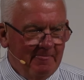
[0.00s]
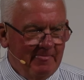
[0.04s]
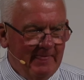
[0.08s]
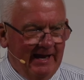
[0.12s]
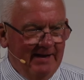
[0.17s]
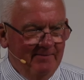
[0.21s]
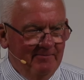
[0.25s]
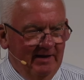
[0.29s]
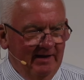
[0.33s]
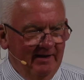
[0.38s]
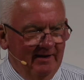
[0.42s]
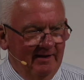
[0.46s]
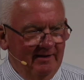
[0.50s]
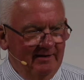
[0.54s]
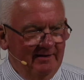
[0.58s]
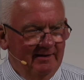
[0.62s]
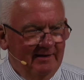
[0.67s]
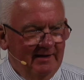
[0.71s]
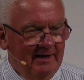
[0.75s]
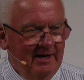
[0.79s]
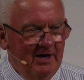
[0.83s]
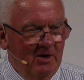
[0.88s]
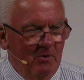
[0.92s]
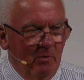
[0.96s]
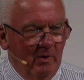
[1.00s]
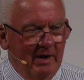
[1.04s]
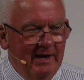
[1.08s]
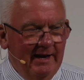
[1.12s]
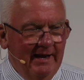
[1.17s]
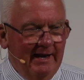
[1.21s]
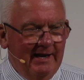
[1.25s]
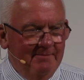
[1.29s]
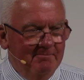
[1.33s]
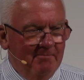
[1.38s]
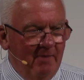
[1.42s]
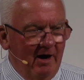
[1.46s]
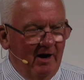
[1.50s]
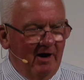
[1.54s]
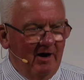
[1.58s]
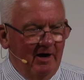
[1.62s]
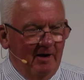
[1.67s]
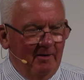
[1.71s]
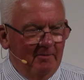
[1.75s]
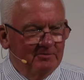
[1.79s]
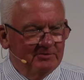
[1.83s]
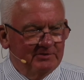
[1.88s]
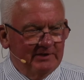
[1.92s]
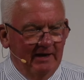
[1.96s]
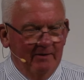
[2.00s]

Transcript: Amen. We need moms